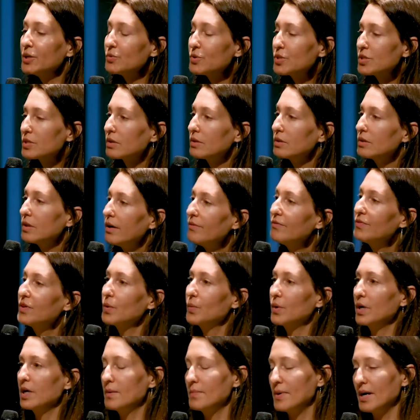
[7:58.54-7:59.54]
used to love
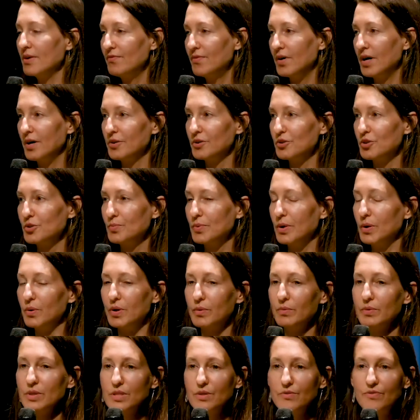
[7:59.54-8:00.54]
going on my father's boat.
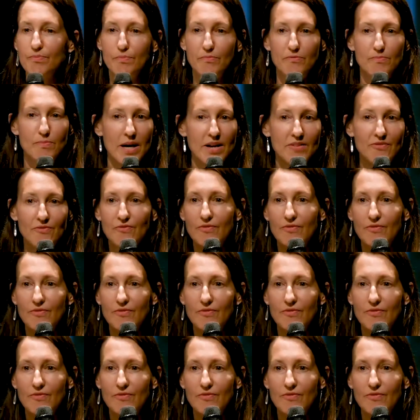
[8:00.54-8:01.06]
It was the, my